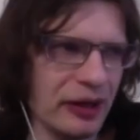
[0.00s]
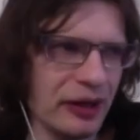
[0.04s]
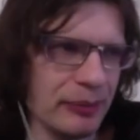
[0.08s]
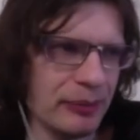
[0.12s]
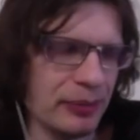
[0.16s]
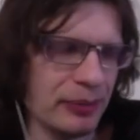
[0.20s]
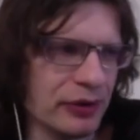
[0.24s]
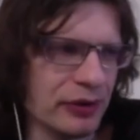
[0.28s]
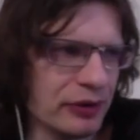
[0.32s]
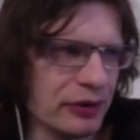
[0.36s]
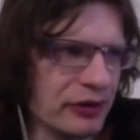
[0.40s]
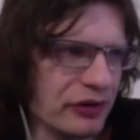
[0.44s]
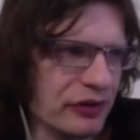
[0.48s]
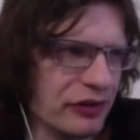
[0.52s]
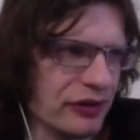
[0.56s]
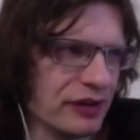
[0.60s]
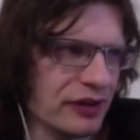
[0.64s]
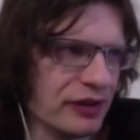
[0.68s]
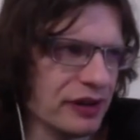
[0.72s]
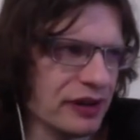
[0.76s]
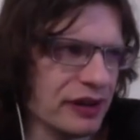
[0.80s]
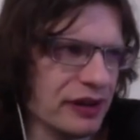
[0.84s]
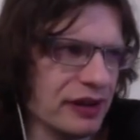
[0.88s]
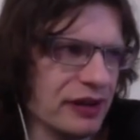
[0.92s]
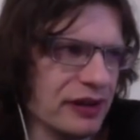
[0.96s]
I
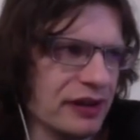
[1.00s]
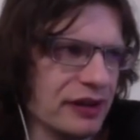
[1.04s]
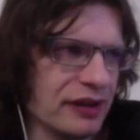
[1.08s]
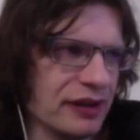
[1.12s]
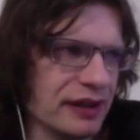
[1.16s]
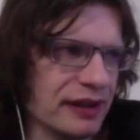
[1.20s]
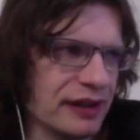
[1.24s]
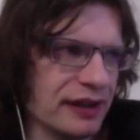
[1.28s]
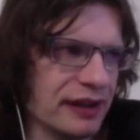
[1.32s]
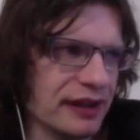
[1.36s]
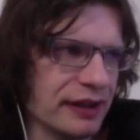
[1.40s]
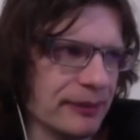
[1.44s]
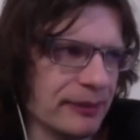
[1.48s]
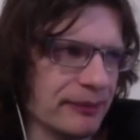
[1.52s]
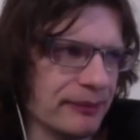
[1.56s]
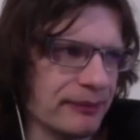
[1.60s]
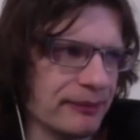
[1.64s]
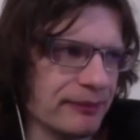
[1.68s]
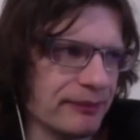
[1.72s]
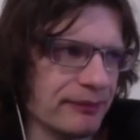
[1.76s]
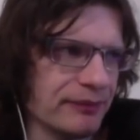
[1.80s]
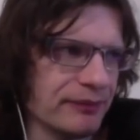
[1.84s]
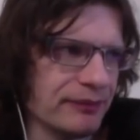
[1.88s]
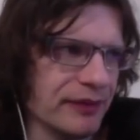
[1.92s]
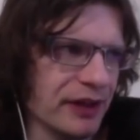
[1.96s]
personally
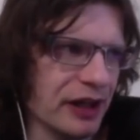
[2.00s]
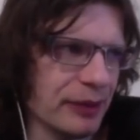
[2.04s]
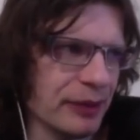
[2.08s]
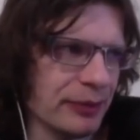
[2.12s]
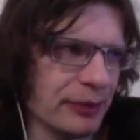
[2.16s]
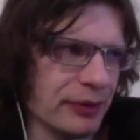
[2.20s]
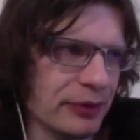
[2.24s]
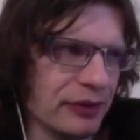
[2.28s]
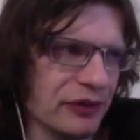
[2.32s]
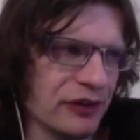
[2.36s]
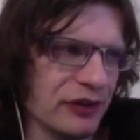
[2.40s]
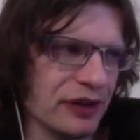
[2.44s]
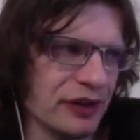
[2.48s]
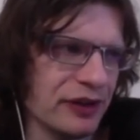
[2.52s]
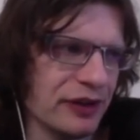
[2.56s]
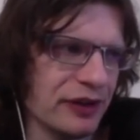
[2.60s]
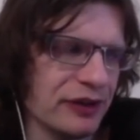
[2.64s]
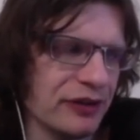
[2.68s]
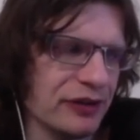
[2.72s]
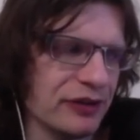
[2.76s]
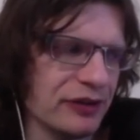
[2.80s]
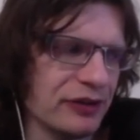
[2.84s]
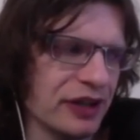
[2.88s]
like